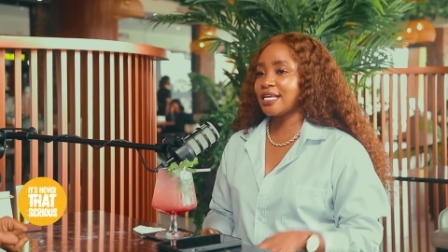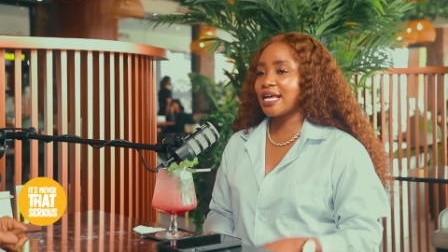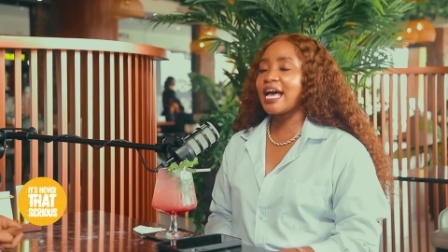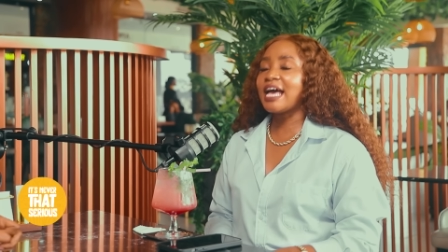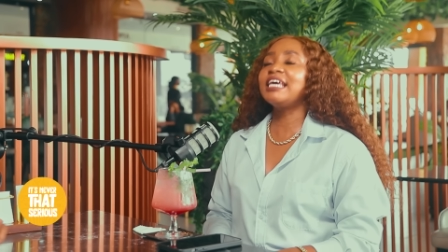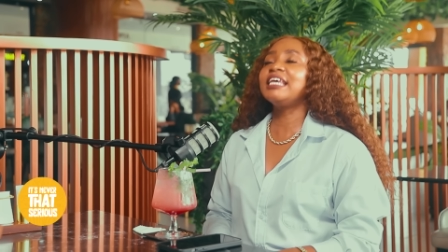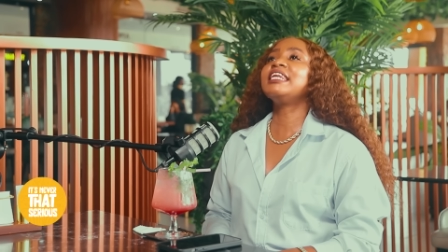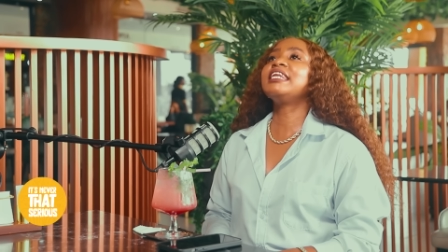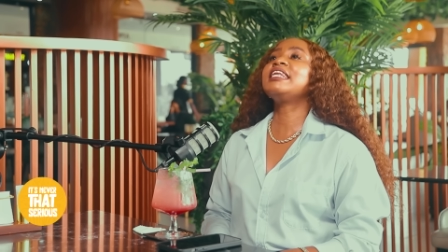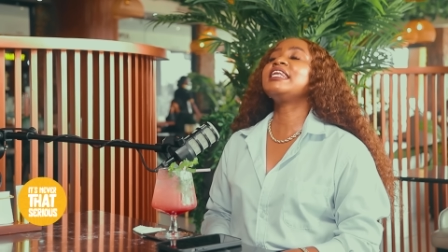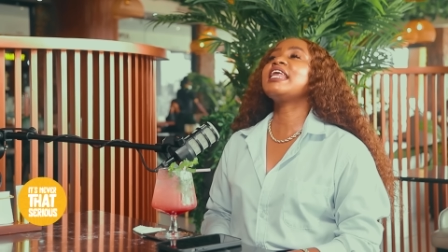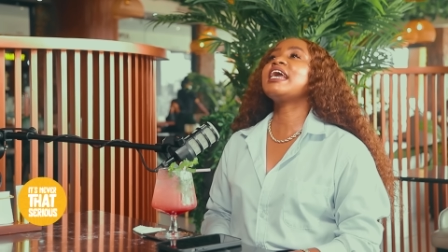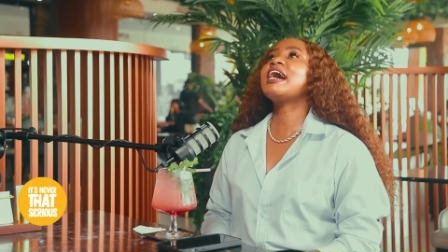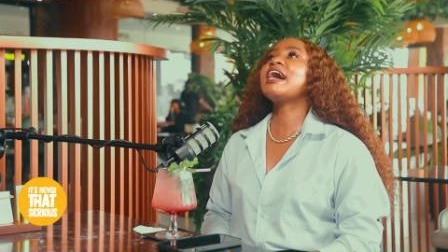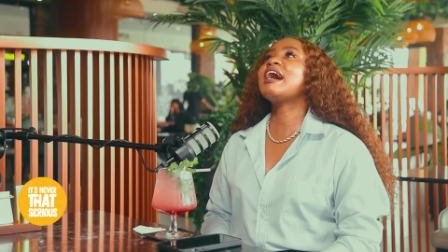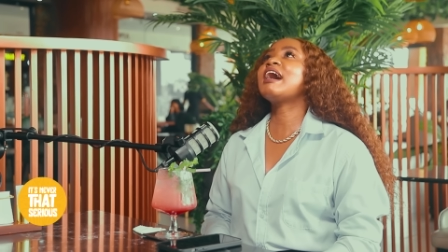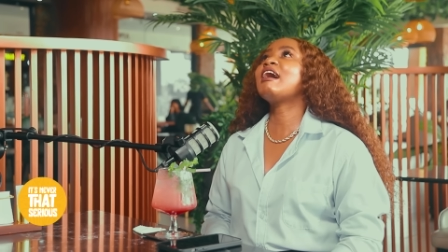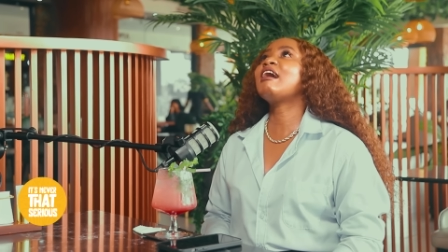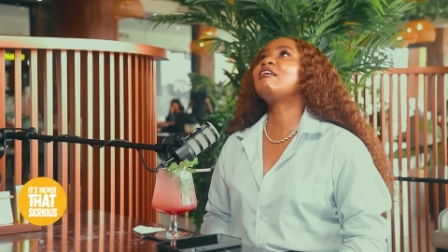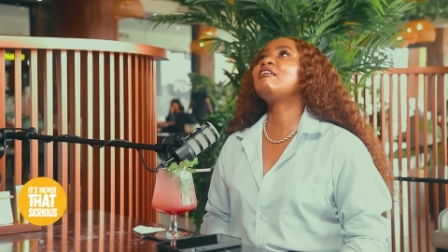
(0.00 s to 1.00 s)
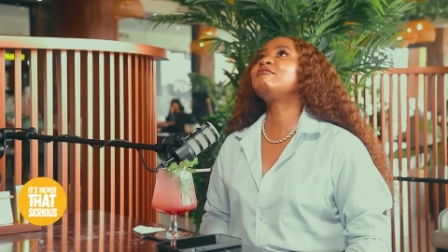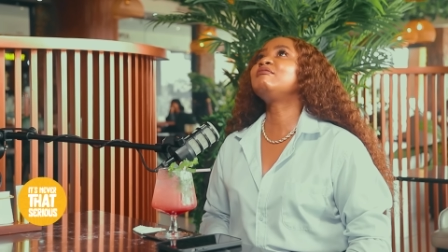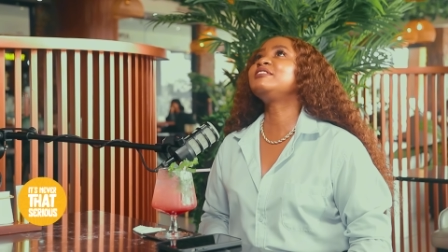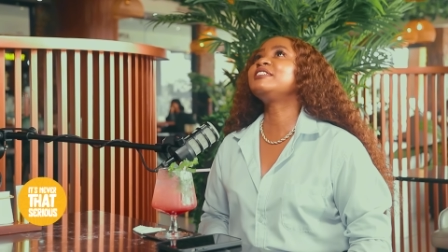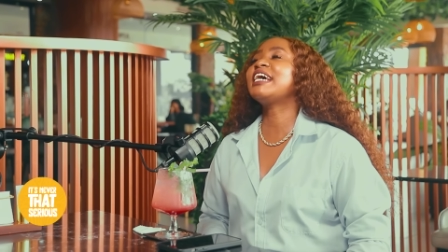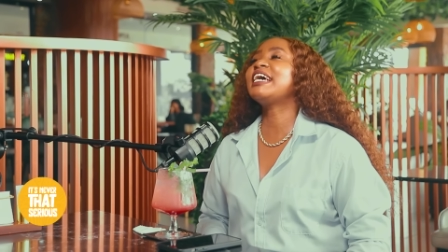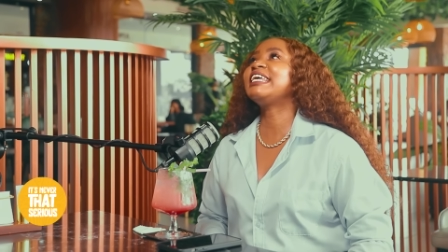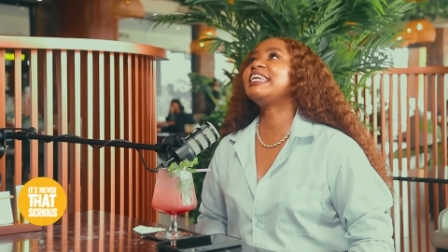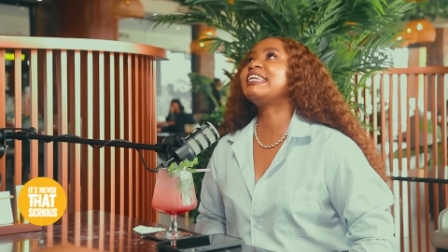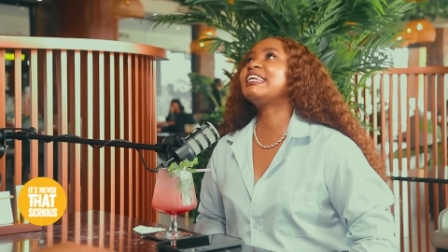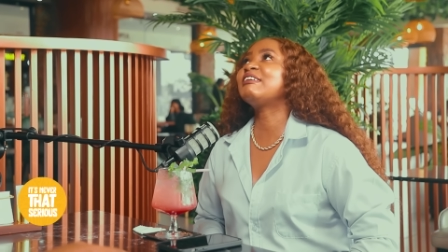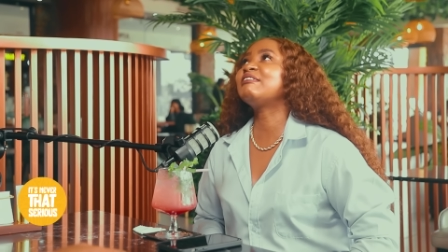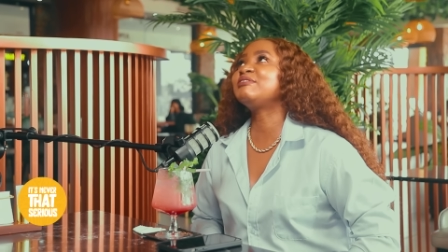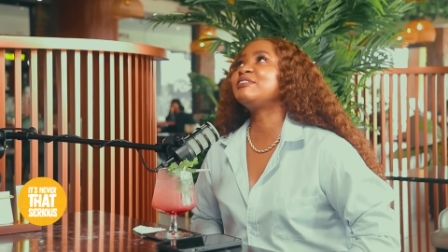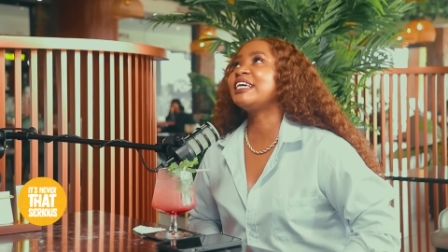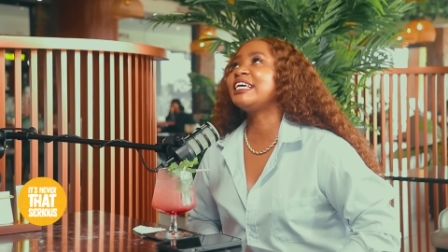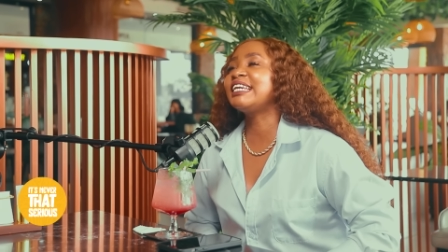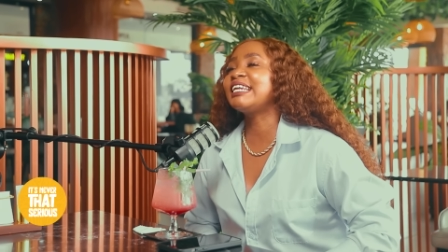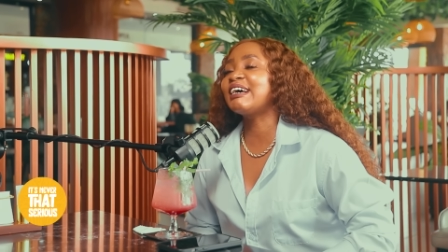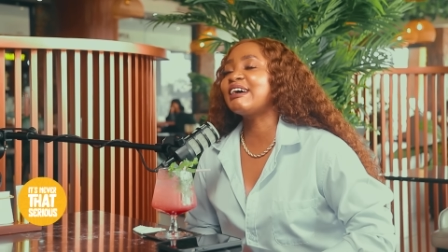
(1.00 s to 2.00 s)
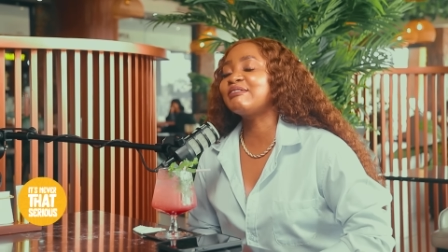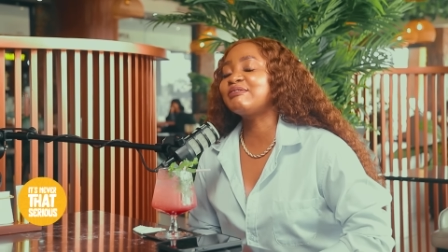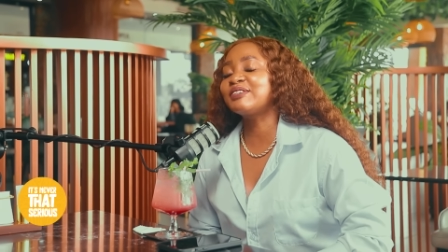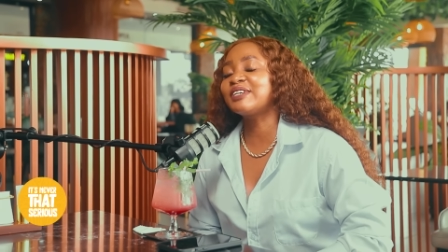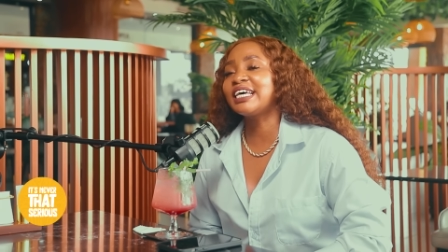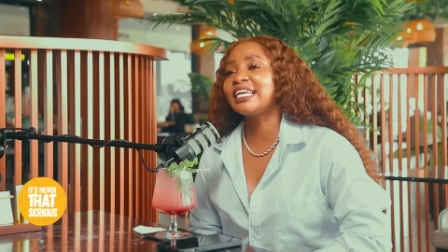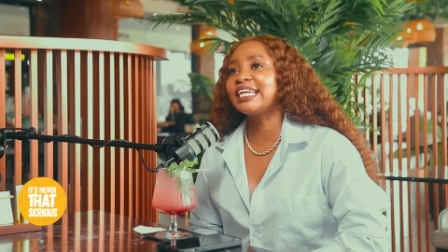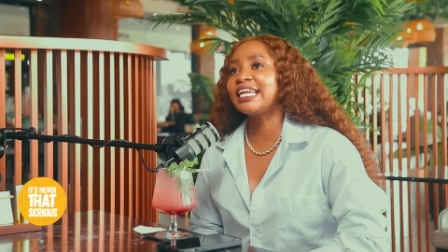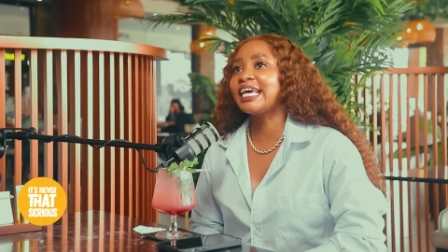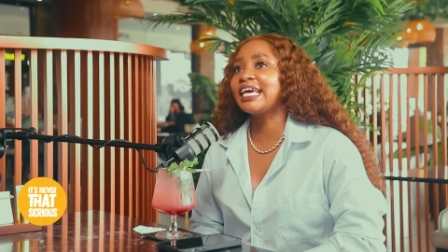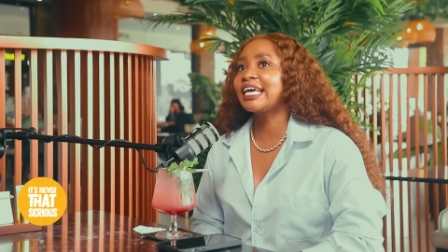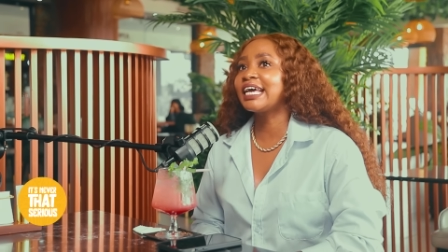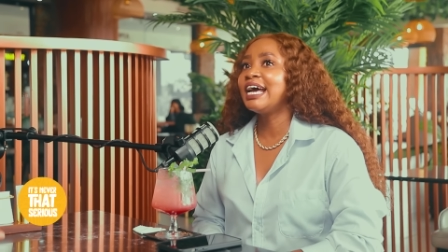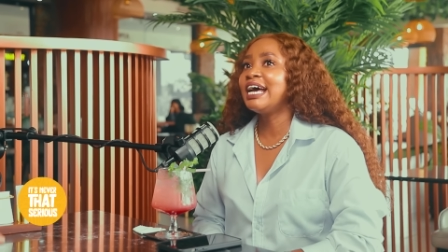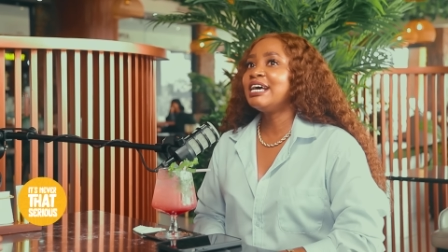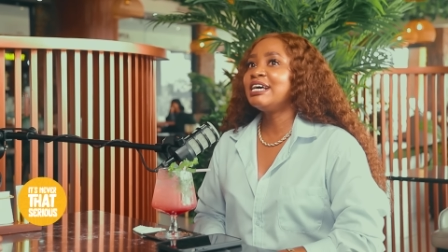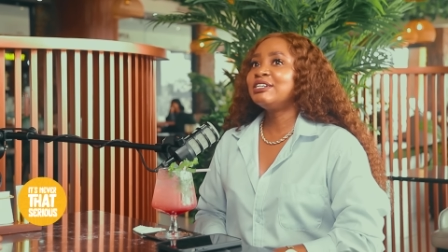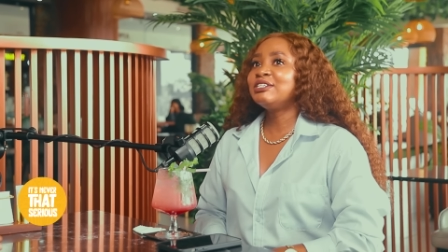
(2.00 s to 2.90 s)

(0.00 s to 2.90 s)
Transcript: I laughed. And like,